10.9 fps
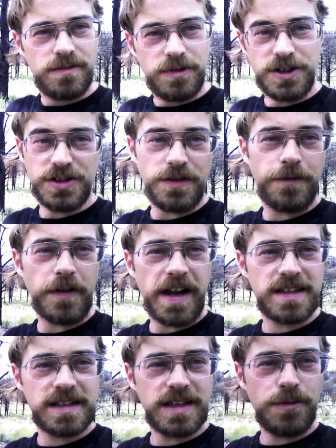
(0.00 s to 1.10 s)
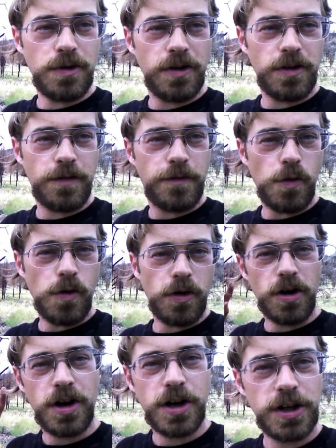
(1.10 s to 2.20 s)
which is a fancy word for
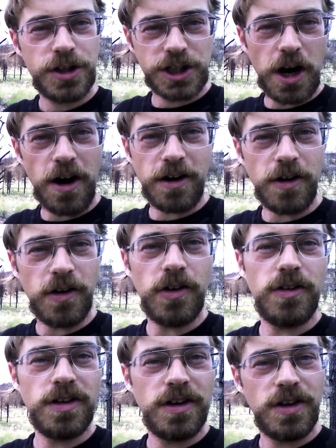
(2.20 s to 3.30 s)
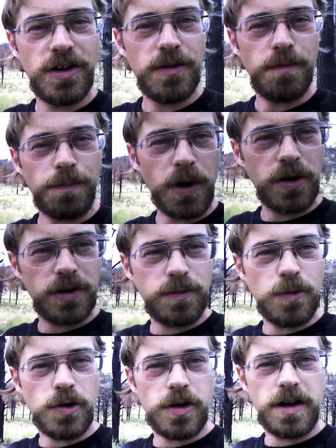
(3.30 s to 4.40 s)
charcoal. Burned
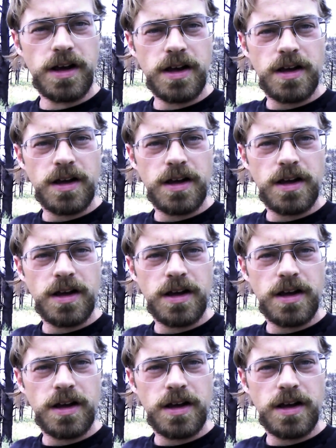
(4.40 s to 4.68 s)
wood